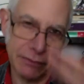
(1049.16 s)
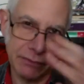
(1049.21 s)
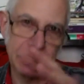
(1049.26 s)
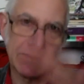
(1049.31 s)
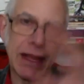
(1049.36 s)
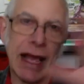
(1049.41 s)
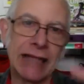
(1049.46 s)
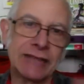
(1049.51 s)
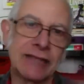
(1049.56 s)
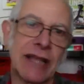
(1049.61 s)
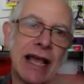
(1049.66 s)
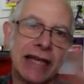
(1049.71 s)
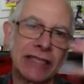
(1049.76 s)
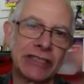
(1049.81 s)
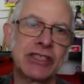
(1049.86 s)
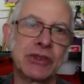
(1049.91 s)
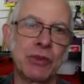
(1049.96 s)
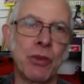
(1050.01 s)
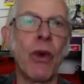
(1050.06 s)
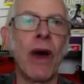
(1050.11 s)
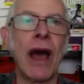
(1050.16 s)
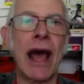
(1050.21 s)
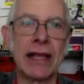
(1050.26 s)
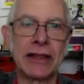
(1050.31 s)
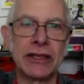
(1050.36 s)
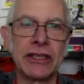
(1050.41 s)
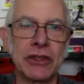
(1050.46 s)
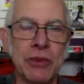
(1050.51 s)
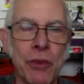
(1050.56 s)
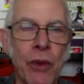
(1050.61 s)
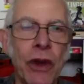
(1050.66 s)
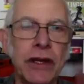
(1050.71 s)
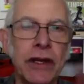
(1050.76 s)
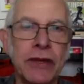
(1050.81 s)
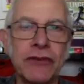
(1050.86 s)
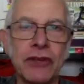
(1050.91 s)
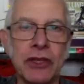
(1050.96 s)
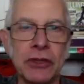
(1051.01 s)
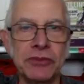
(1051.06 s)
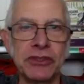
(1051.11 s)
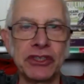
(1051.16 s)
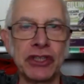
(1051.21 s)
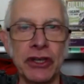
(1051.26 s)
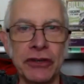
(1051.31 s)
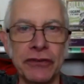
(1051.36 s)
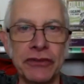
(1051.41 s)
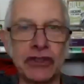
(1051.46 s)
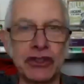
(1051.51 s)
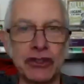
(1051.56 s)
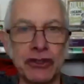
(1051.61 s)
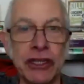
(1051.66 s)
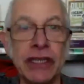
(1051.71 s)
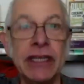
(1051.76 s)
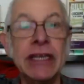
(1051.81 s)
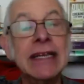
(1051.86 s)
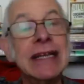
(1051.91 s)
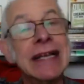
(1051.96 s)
had this wonderful observatory,